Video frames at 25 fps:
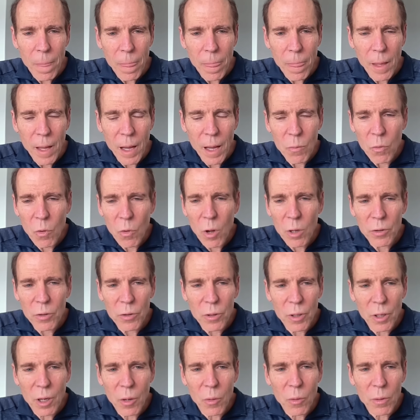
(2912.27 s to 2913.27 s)
And we're all,
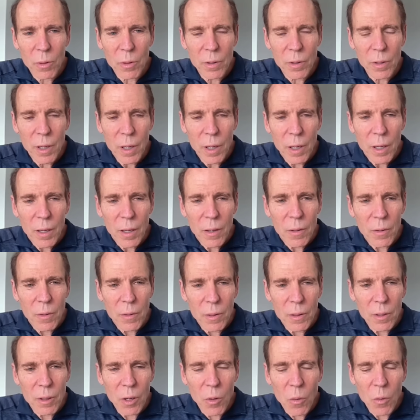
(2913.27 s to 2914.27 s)
you know, yeah. we're,
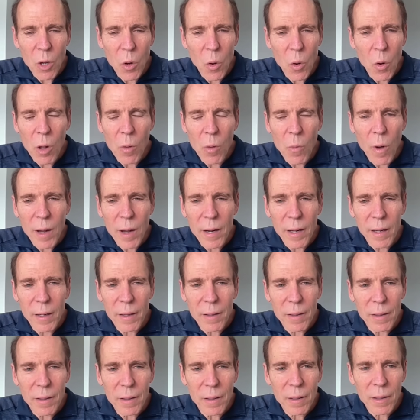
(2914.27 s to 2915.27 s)
you know, we all want to,
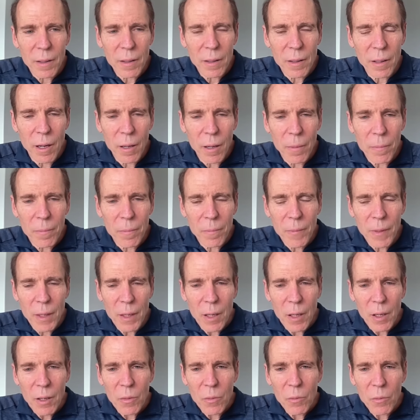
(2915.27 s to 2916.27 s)
um,
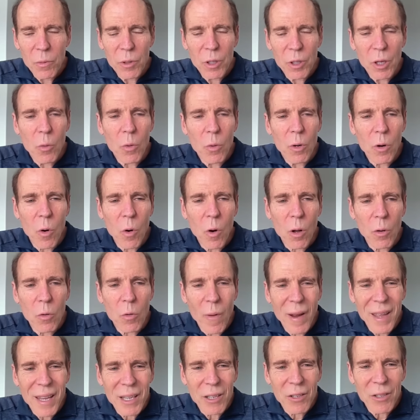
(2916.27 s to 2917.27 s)
you know, we're all
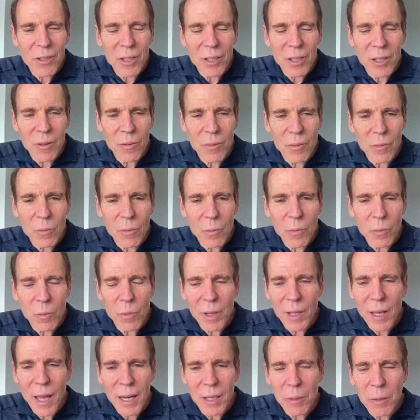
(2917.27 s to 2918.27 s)
raised in
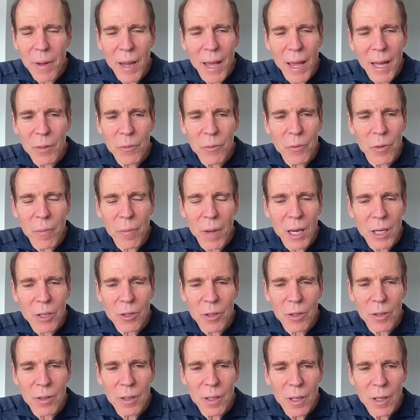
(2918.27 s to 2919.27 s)
with getting bad
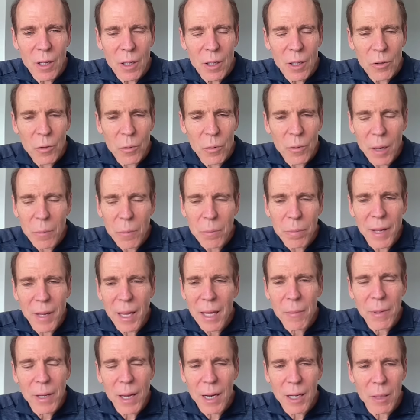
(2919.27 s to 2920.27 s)
information, so we're not
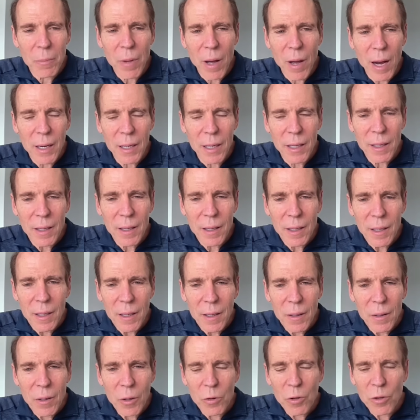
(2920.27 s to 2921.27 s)
blaming anybody
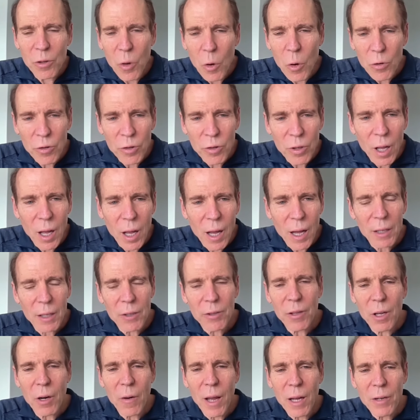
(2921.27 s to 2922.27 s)
they're
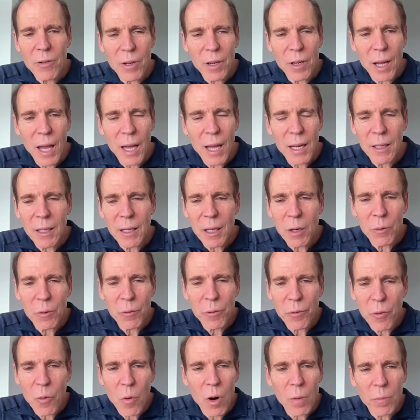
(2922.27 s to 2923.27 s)
socialized, they're educated, and they're
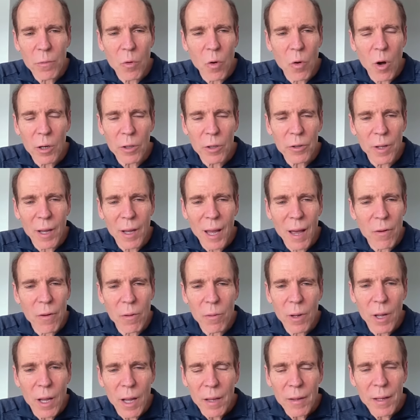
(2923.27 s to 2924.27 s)
informed wrong. So they have
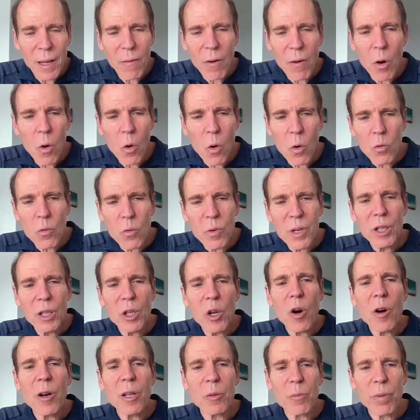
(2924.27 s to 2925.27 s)
a they have a whole
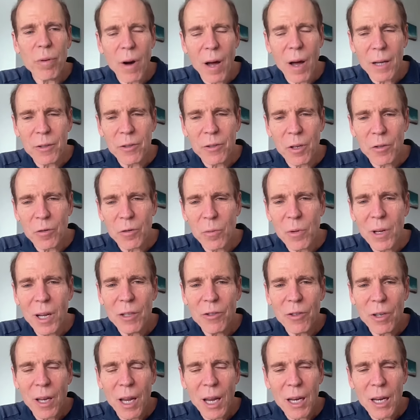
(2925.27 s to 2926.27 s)
relearning process,
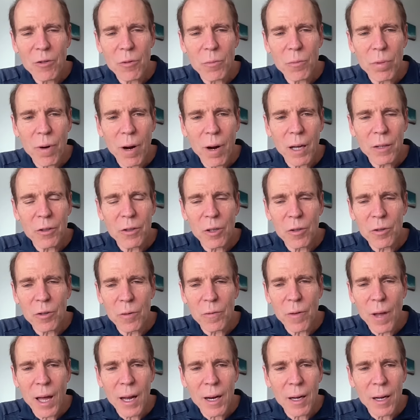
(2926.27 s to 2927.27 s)
re-education process of
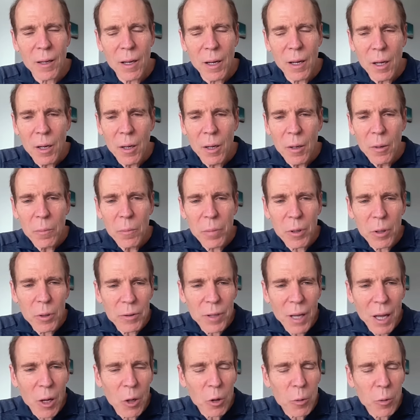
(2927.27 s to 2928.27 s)
how to build
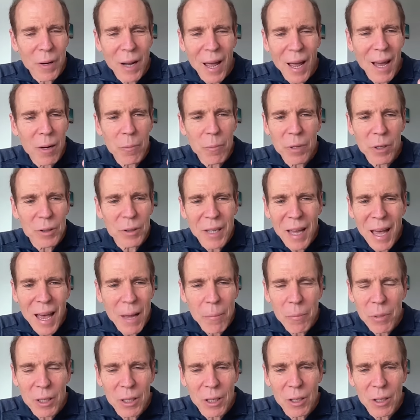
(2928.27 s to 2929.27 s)
health, but how to build
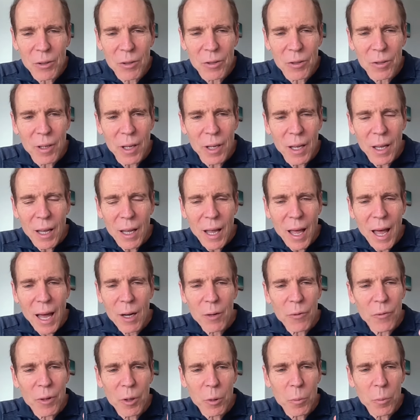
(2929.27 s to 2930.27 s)
happiness, how to
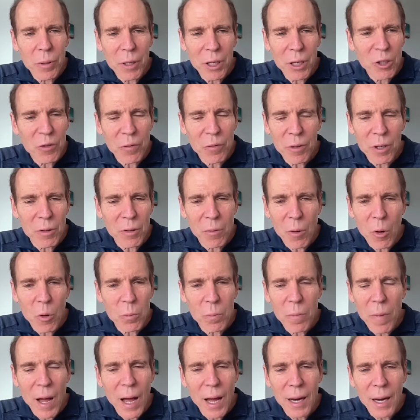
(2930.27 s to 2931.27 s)
feel peaceful in their own
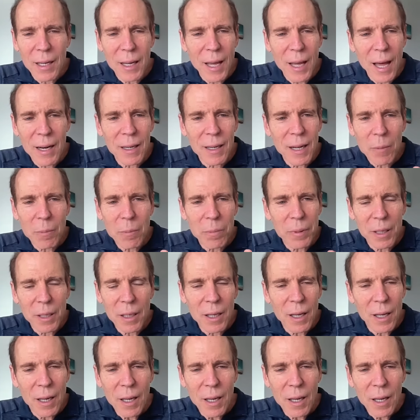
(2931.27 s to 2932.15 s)
body, how to not be,